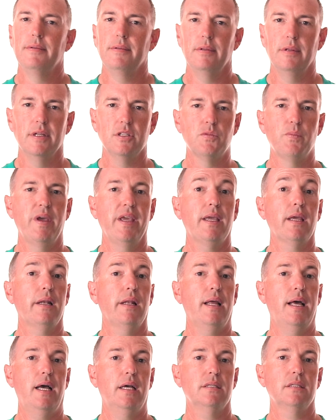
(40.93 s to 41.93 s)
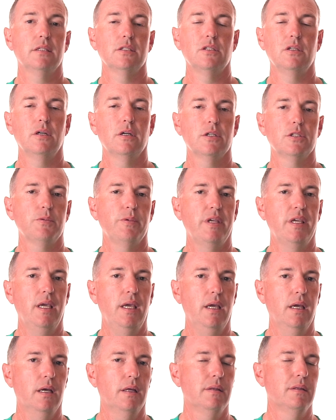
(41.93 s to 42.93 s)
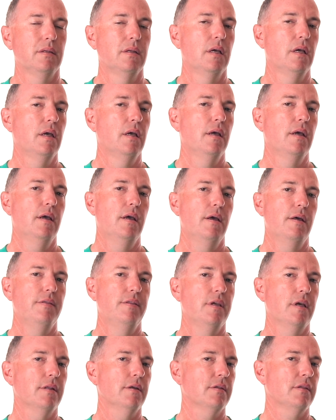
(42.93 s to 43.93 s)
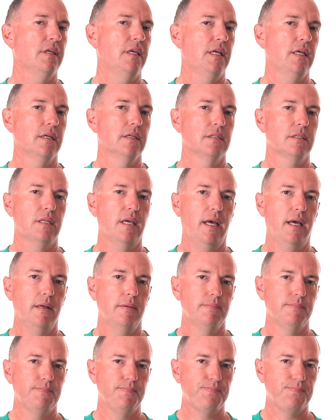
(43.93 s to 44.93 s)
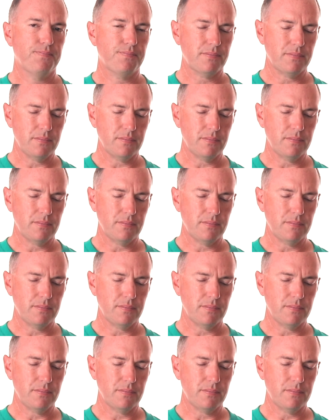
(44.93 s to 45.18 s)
Let's make it last as long as we can. The other thing is that